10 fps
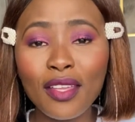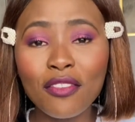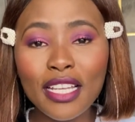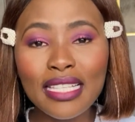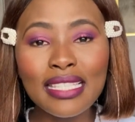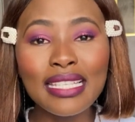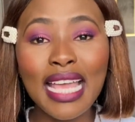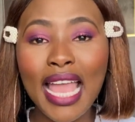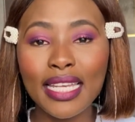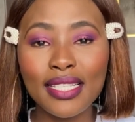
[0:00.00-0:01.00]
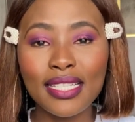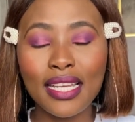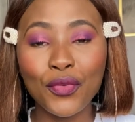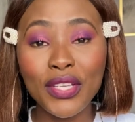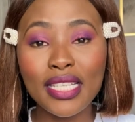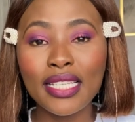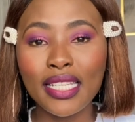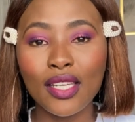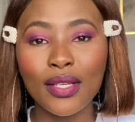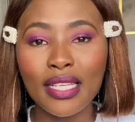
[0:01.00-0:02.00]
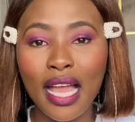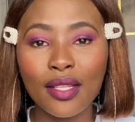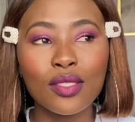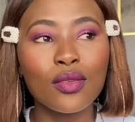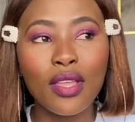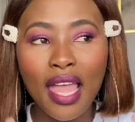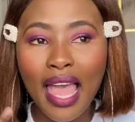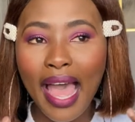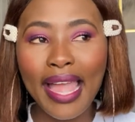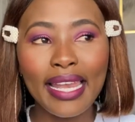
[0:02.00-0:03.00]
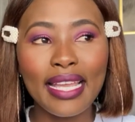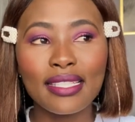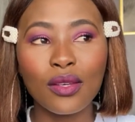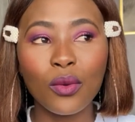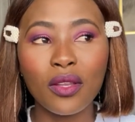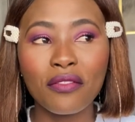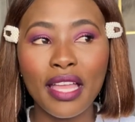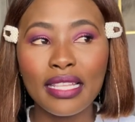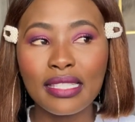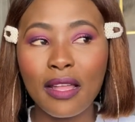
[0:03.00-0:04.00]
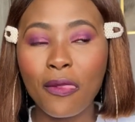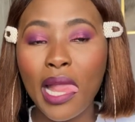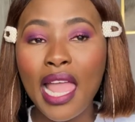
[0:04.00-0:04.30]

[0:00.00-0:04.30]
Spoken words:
For instance, I recently learned how to highlight and all of that stuff.